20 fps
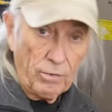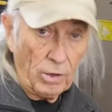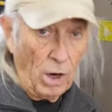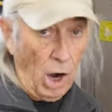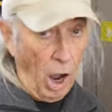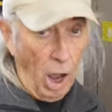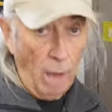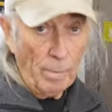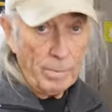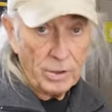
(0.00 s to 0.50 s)
or
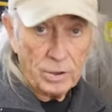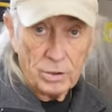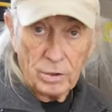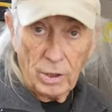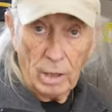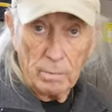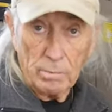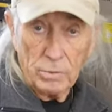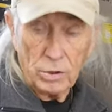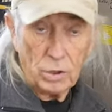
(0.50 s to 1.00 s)
hobbyist
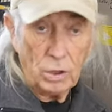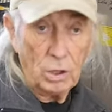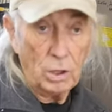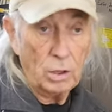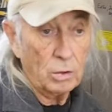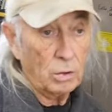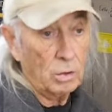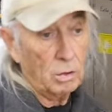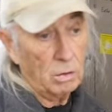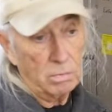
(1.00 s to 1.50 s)
type machine,
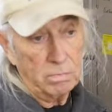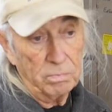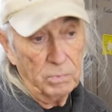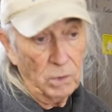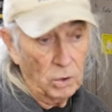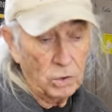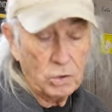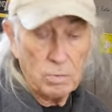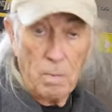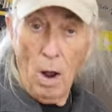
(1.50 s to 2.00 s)
or you
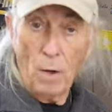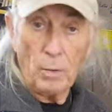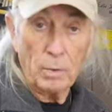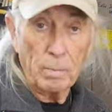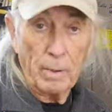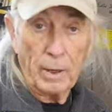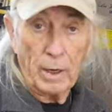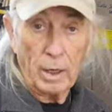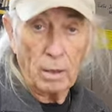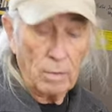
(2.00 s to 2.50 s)
know, small
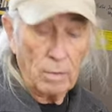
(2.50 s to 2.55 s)
repair